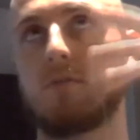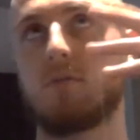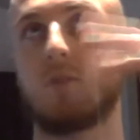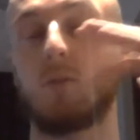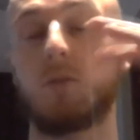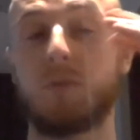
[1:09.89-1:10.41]

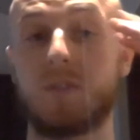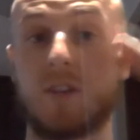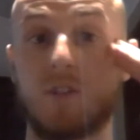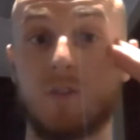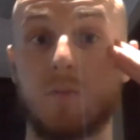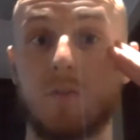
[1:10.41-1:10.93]
two or three
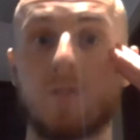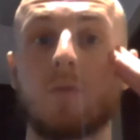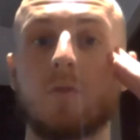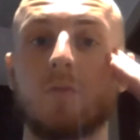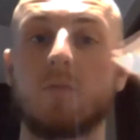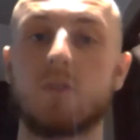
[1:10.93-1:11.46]
sections, which is
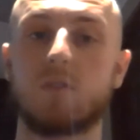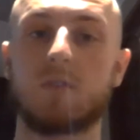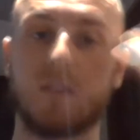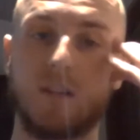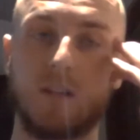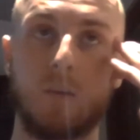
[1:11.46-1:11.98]
awesome, which is
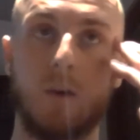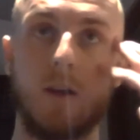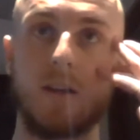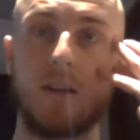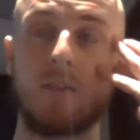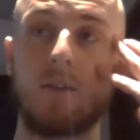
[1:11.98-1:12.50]
exactly what
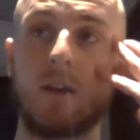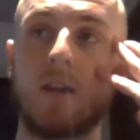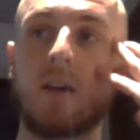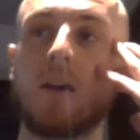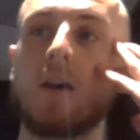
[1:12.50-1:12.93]
I need really.